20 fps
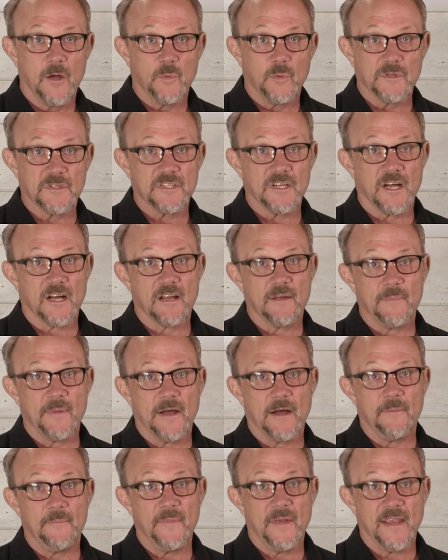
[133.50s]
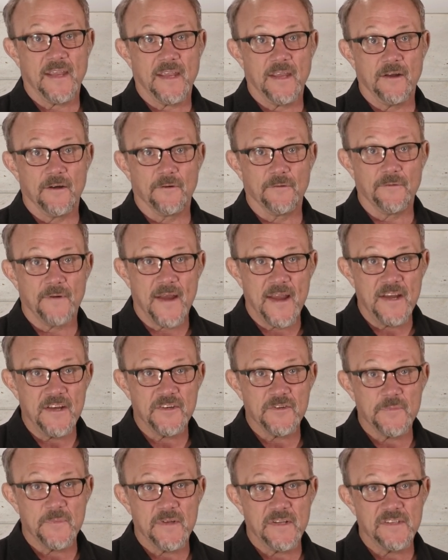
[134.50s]
We'll talk about making
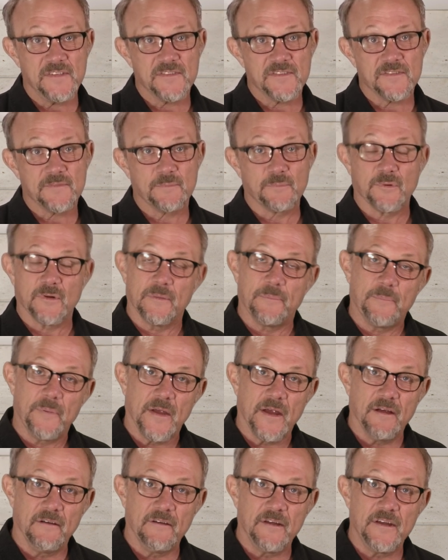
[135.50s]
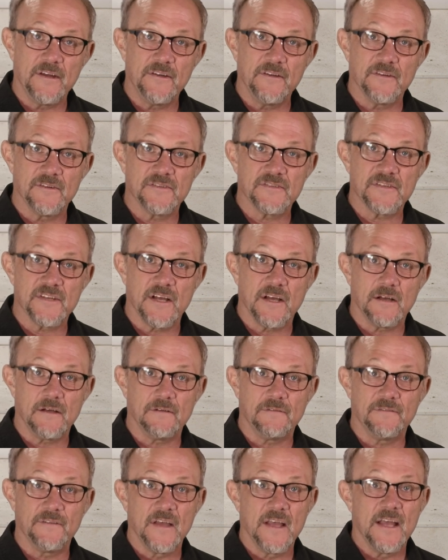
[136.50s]
arrangements, preparing
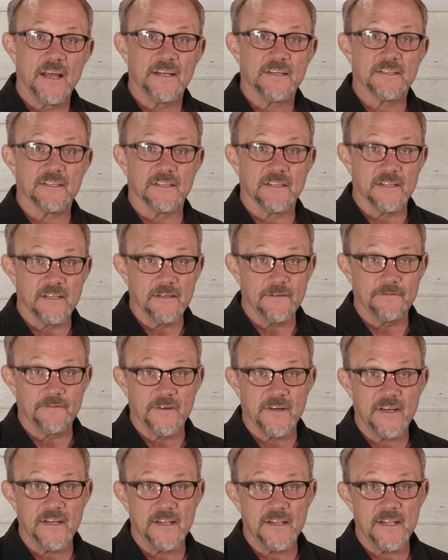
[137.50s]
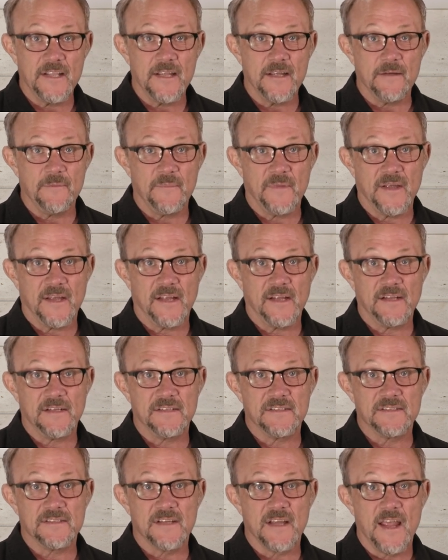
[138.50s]
yourself, delivering the
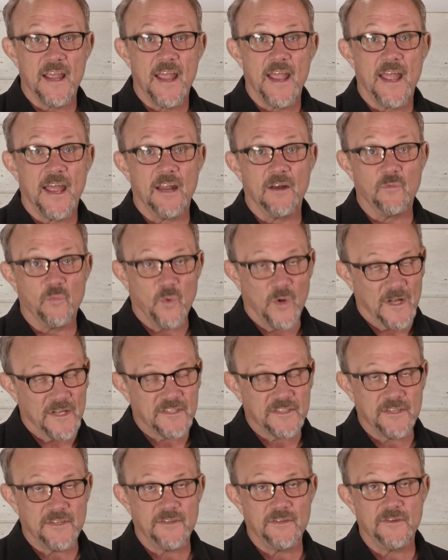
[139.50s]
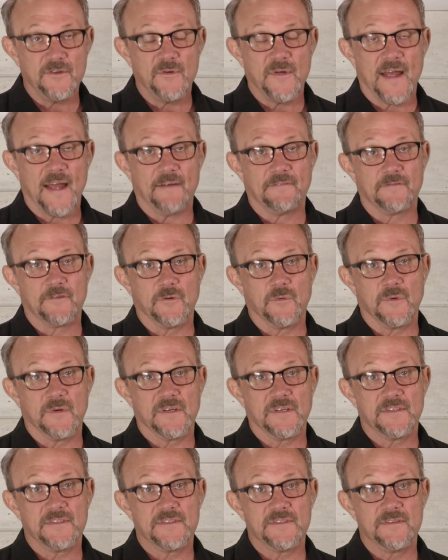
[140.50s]
amends, and what to do
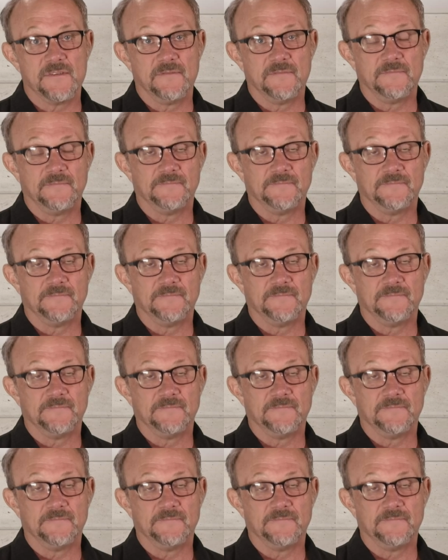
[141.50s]
afterwards.